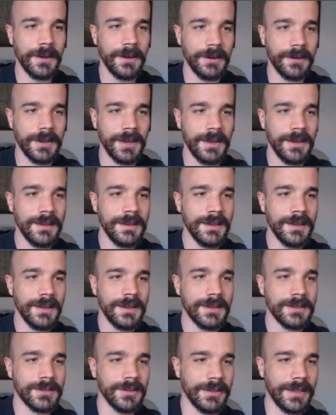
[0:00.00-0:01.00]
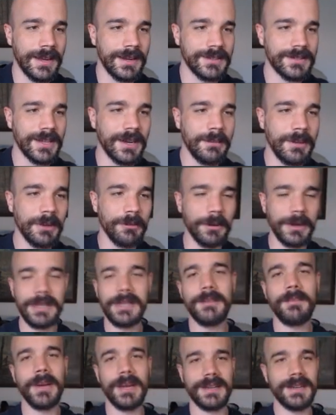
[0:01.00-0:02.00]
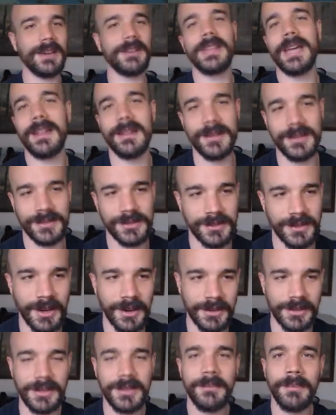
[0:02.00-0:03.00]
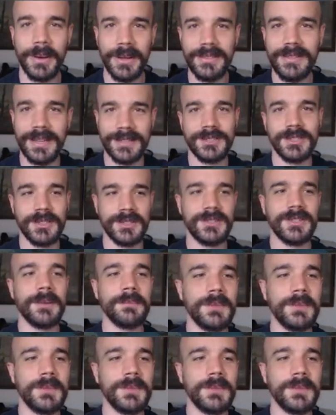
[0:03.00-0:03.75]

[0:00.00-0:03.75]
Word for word: Okay, so that is going to be really big. Now that looks ugly, but that's just